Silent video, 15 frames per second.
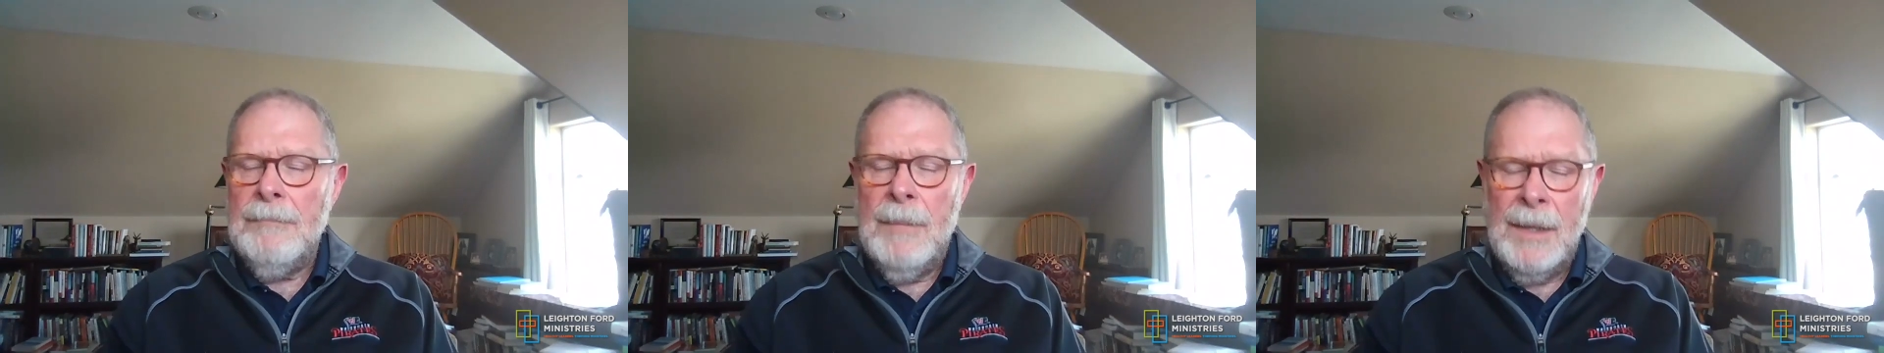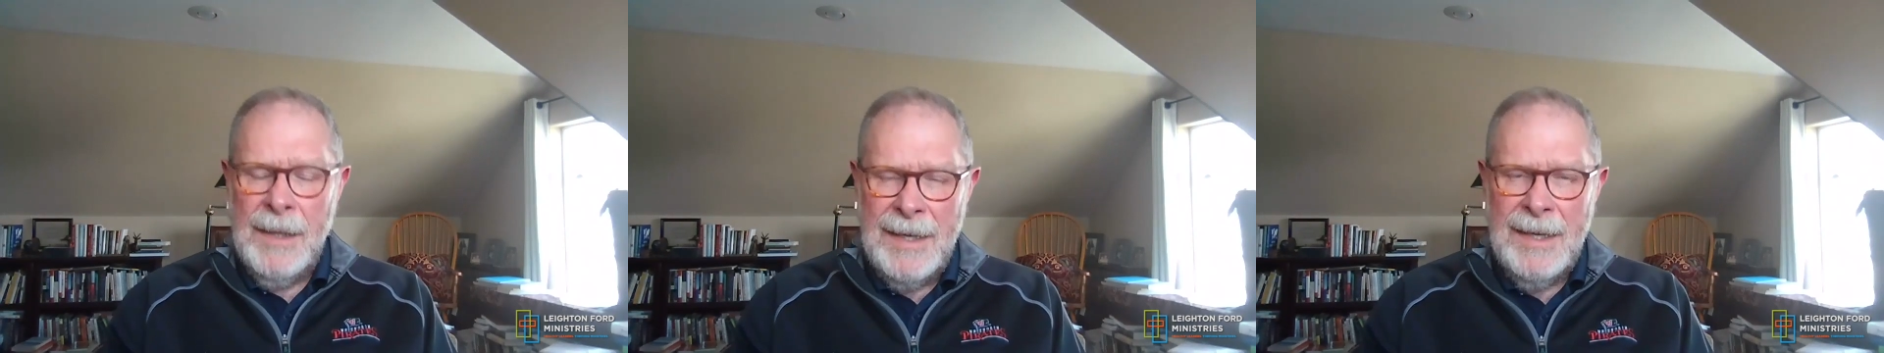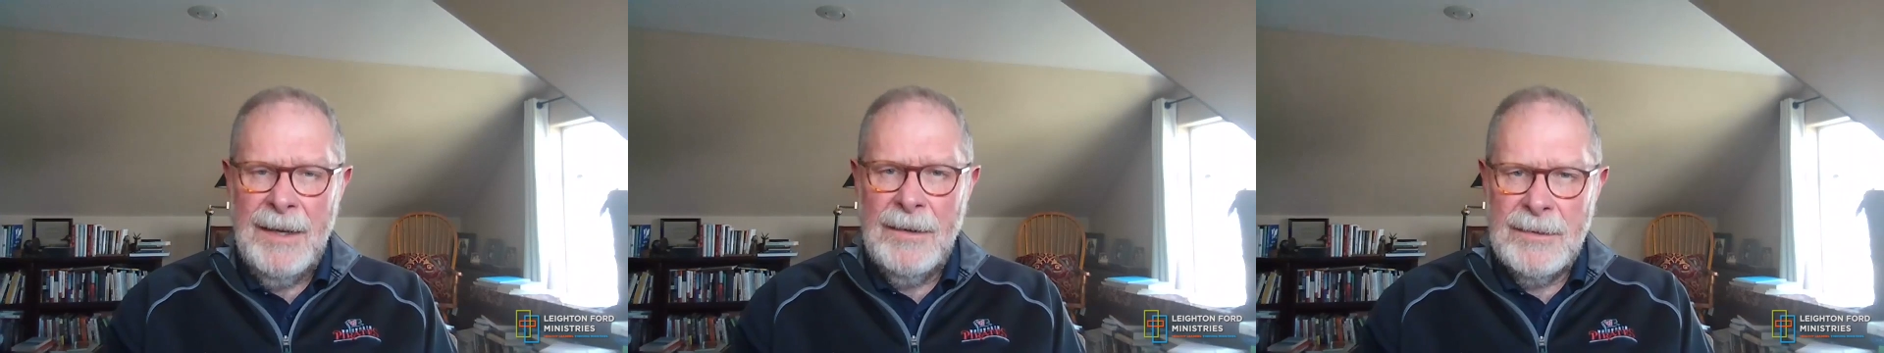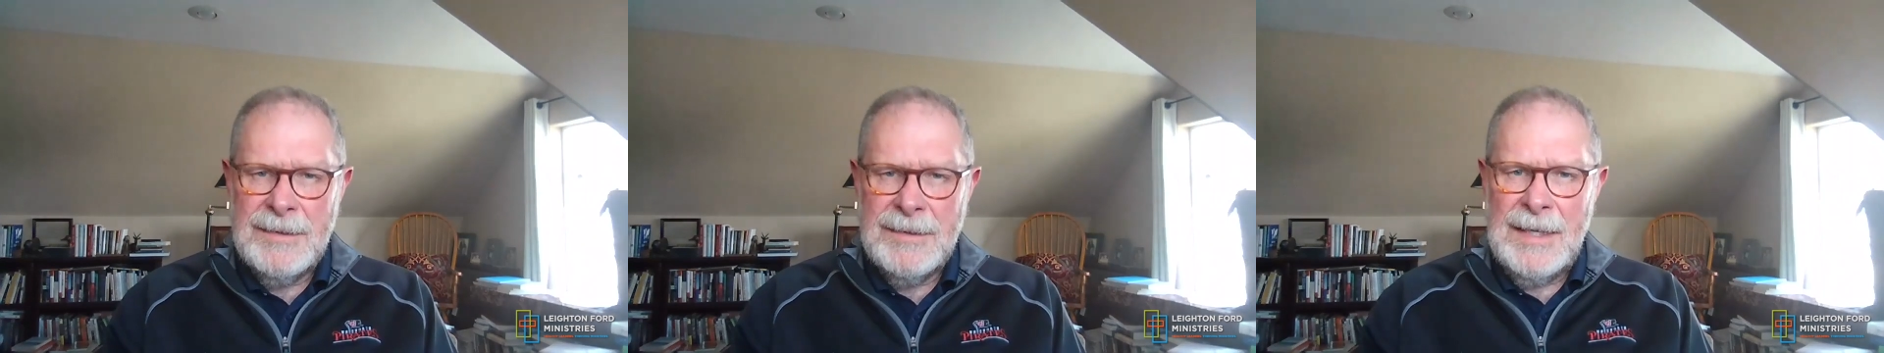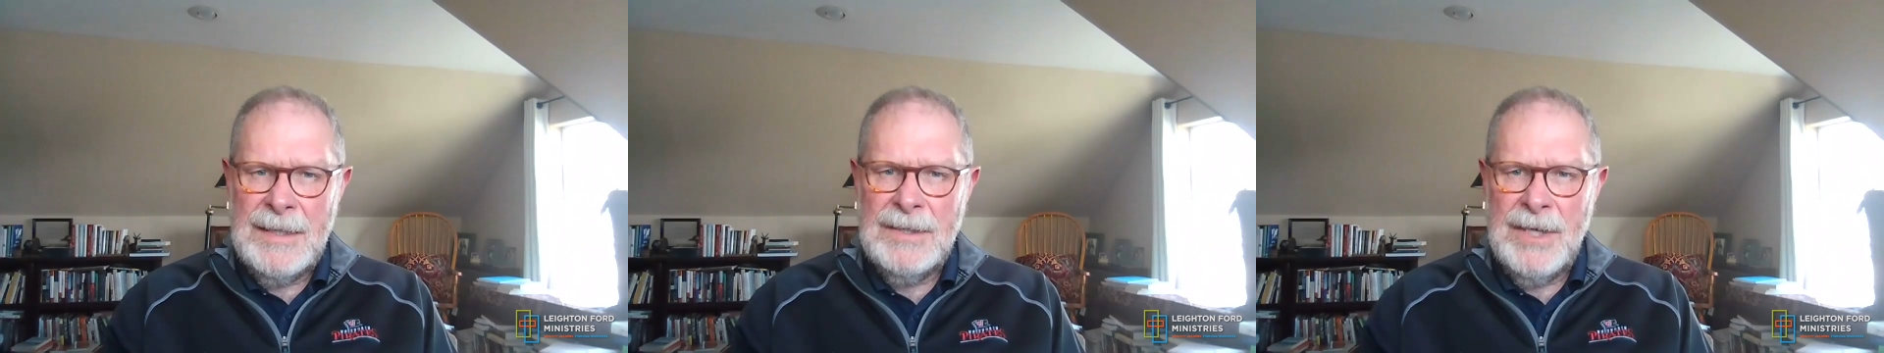
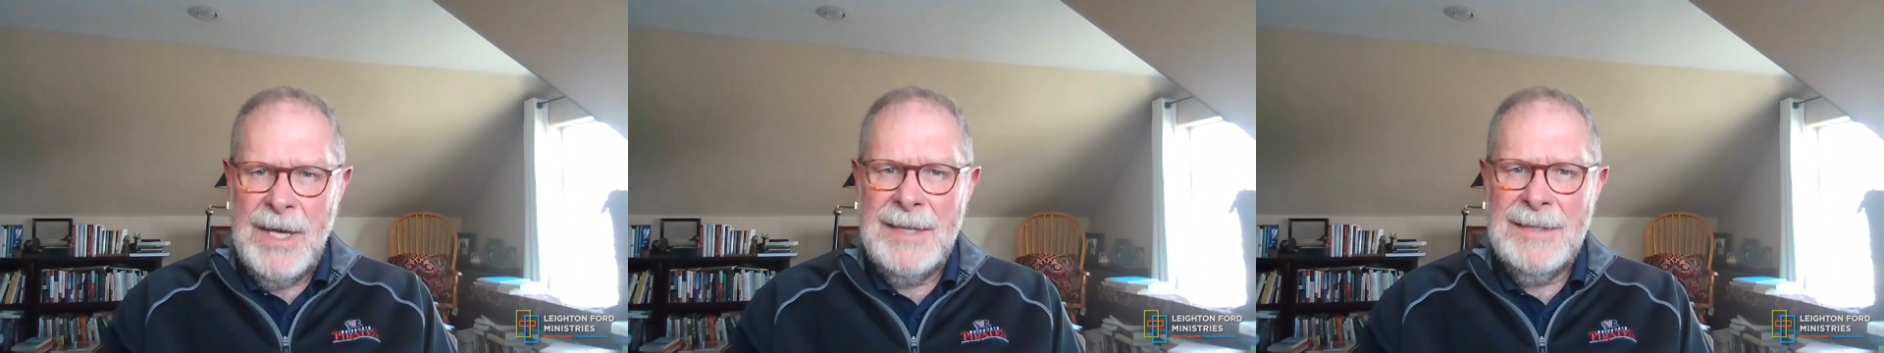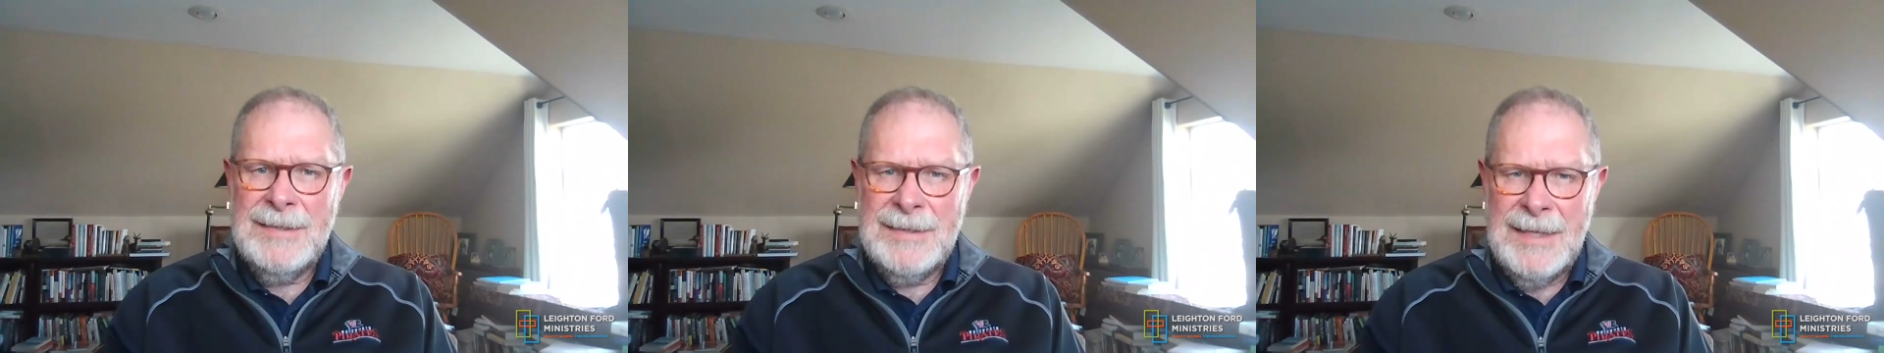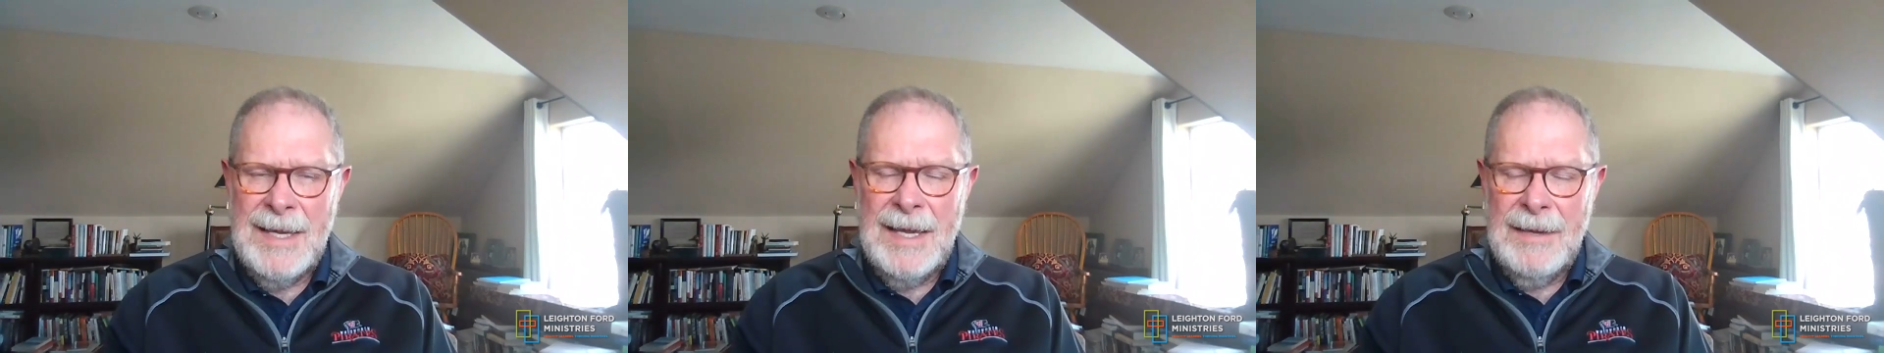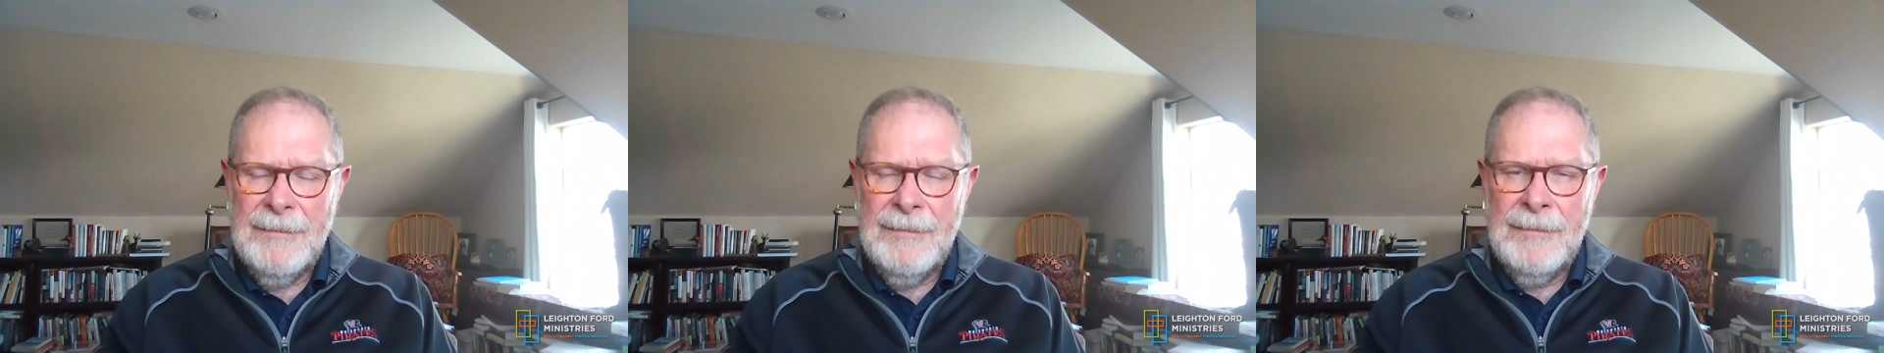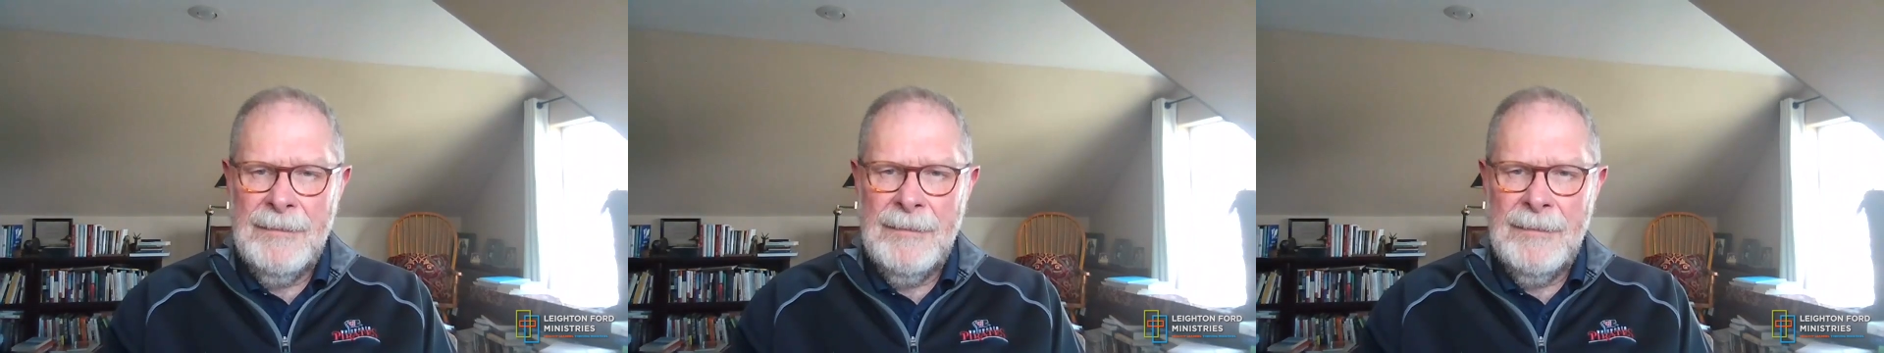millennials and Gen Z.